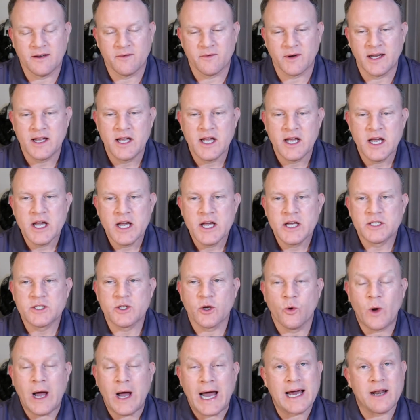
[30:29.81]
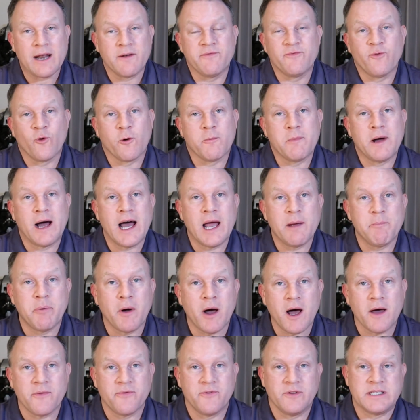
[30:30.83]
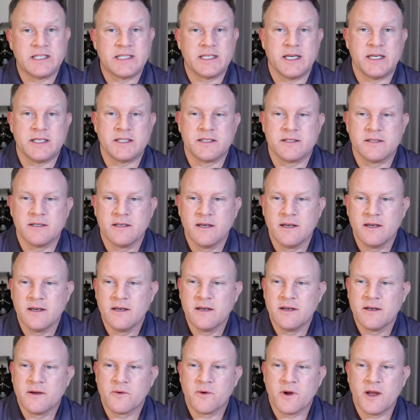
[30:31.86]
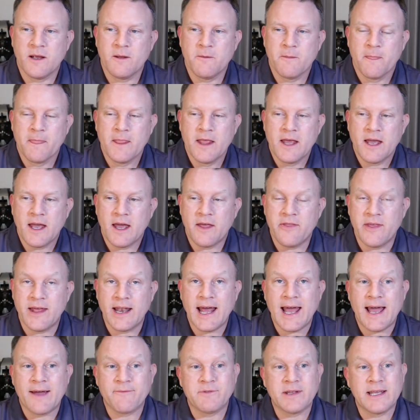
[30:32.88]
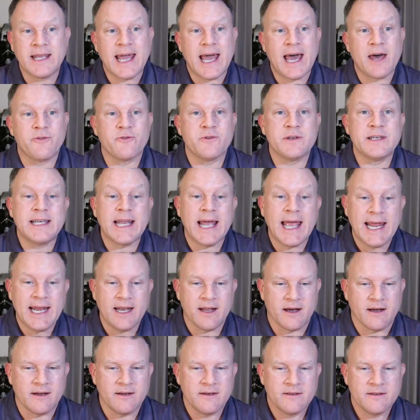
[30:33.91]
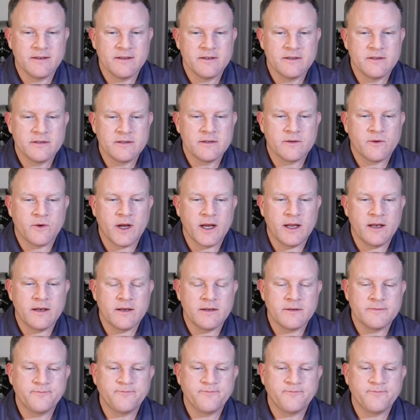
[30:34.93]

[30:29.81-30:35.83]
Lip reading: Right? So I got to form a hypothesis, right? And then I have to gather data, right?